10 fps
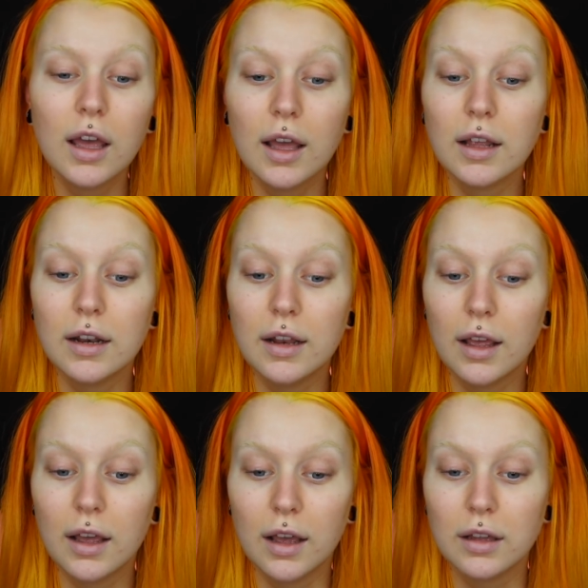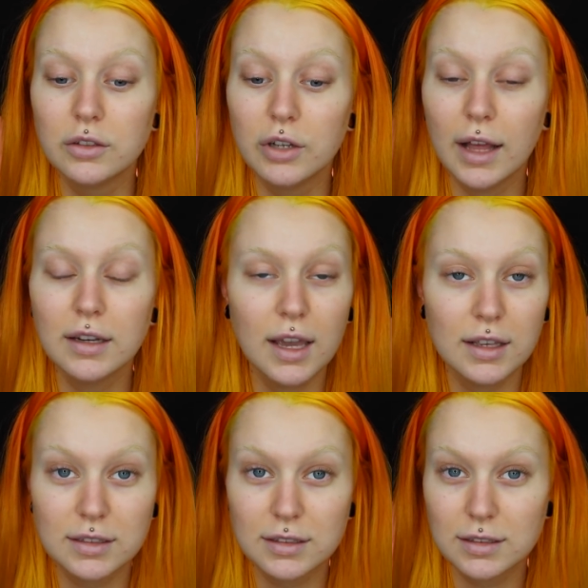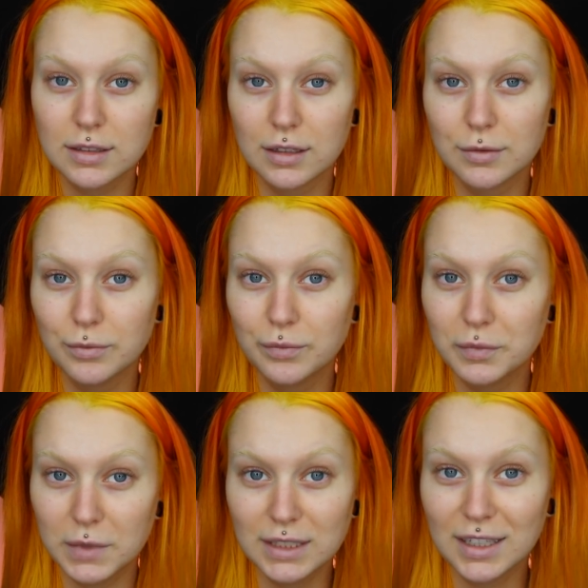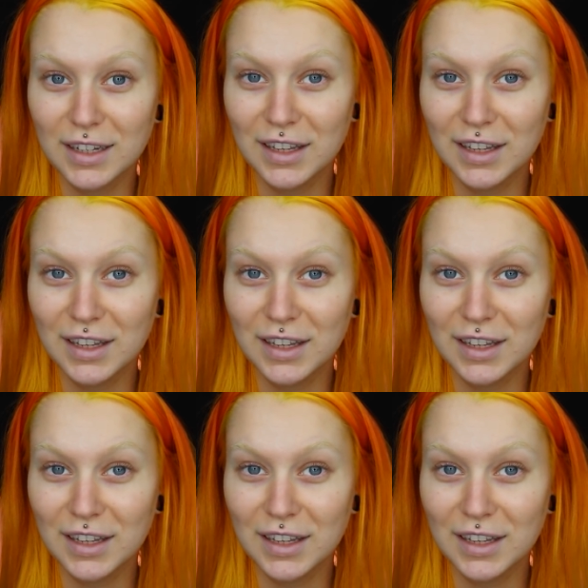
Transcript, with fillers: And uh, to that, yes, yes I